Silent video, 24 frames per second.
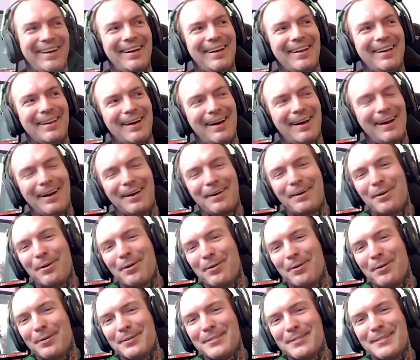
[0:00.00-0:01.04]
a lot of the
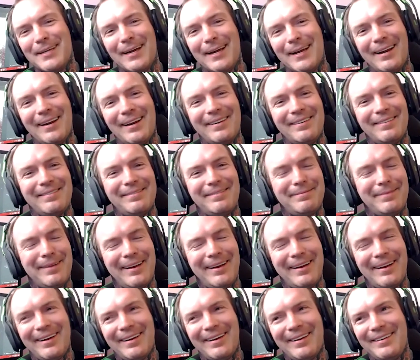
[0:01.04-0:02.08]
girls that,
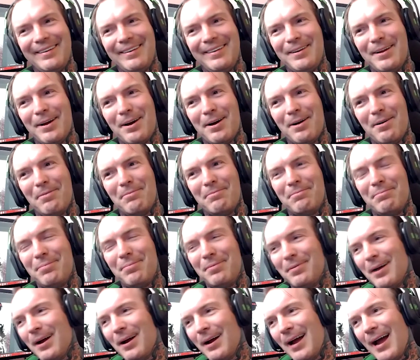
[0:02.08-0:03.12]
you know,
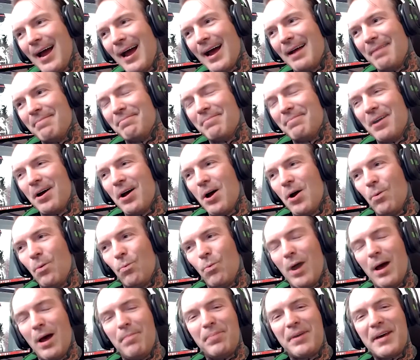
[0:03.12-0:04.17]
had
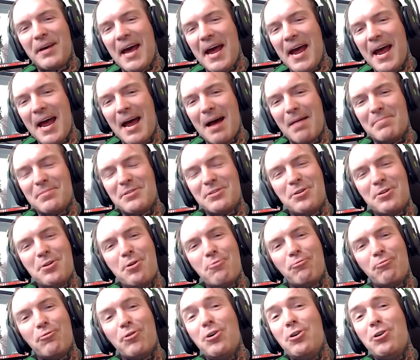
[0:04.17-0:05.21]
webcams in
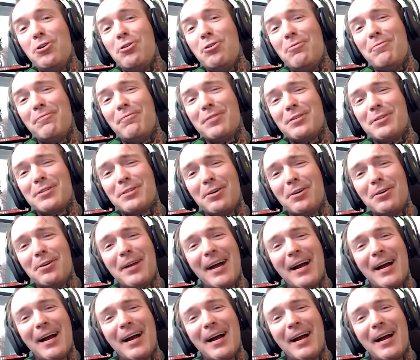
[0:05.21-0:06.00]
the room for certain